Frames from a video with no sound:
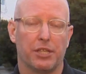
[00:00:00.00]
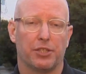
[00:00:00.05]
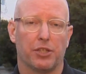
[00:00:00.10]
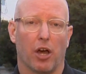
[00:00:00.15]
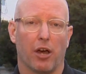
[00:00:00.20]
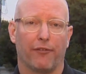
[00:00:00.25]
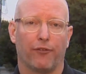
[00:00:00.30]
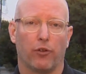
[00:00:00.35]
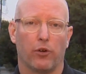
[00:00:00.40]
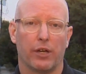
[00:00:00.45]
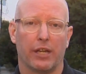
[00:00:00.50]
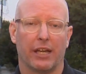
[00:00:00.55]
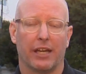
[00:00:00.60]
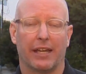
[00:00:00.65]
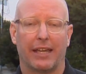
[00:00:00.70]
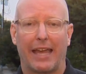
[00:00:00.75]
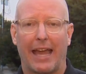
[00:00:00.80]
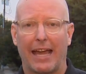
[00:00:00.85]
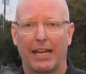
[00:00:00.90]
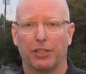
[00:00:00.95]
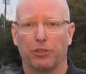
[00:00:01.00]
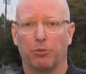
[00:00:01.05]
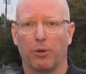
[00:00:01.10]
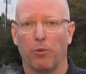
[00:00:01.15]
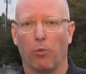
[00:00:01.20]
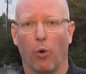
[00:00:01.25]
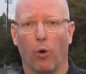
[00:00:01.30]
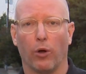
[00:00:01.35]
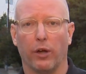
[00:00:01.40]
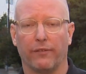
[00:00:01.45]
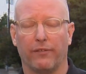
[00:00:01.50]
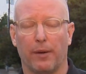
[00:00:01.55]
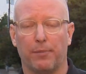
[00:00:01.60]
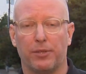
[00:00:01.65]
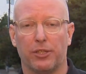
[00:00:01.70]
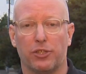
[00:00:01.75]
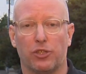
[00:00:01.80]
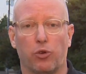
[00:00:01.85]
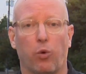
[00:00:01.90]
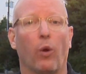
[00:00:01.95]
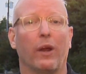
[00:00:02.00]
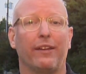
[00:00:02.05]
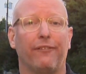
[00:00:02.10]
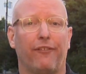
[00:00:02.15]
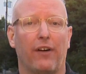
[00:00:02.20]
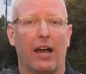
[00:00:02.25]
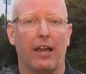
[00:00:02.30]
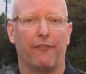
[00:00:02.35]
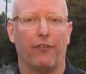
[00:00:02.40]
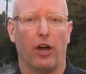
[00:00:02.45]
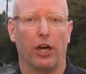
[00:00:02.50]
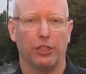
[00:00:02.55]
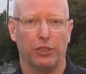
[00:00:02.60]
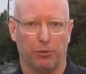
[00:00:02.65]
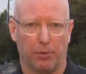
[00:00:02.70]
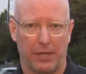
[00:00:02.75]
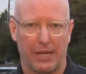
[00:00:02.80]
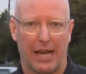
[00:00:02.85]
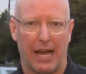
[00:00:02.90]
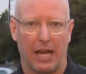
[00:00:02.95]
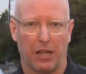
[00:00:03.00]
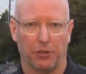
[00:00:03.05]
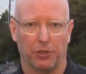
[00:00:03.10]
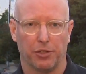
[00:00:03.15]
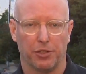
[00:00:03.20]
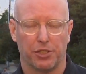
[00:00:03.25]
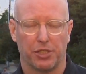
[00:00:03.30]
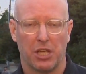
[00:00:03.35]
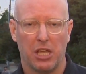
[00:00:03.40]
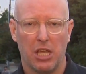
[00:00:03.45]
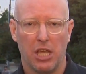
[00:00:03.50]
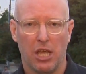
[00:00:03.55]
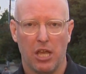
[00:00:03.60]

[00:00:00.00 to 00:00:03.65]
is offering a cash reward of up to $2,500